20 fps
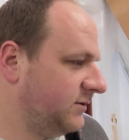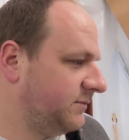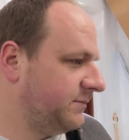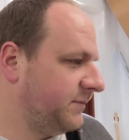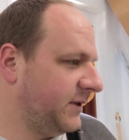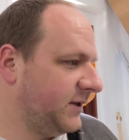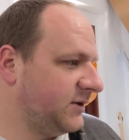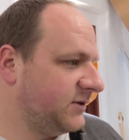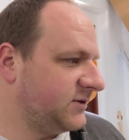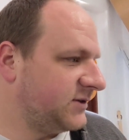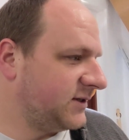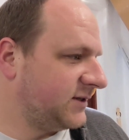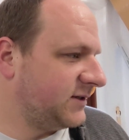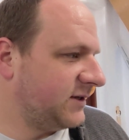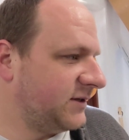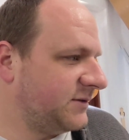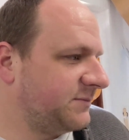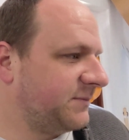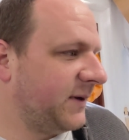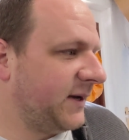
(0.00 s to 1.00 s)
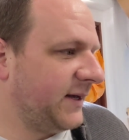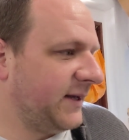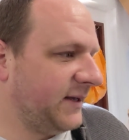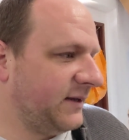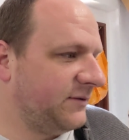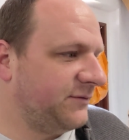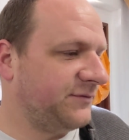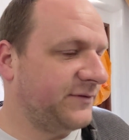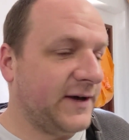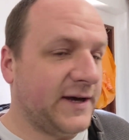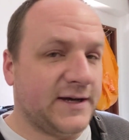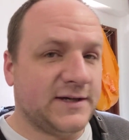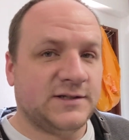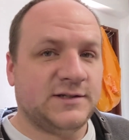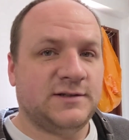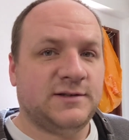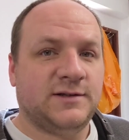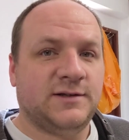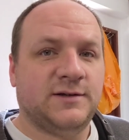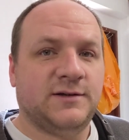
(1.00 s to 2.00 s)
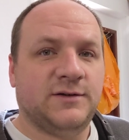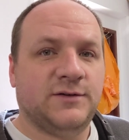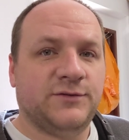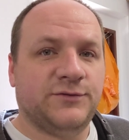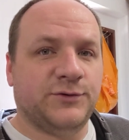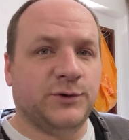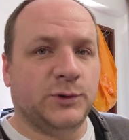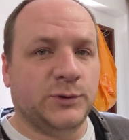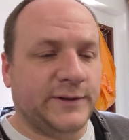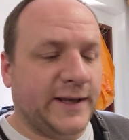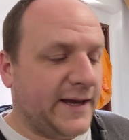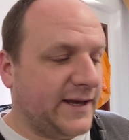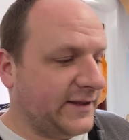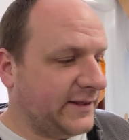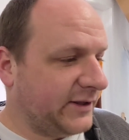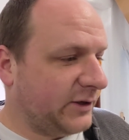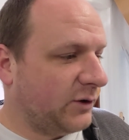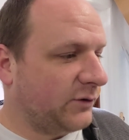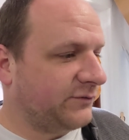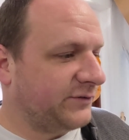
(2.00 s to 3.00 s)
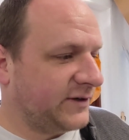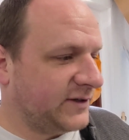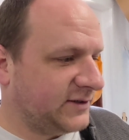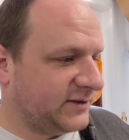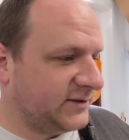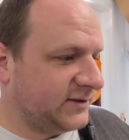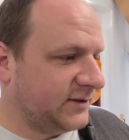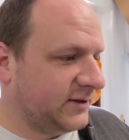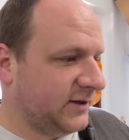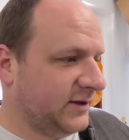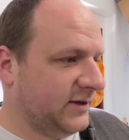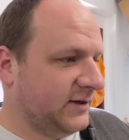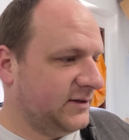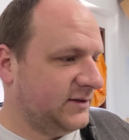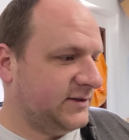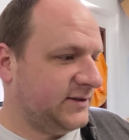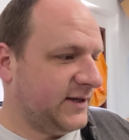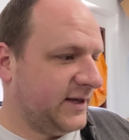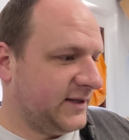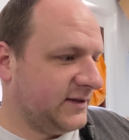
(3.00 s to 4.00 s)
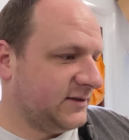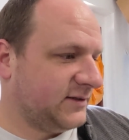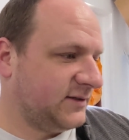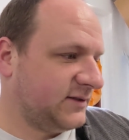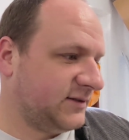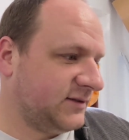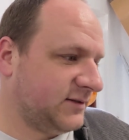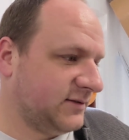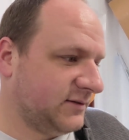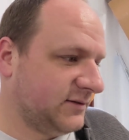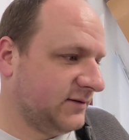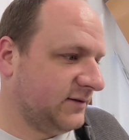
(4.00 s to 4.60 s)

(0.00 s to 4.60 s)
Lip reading: because this is my first full day in the office since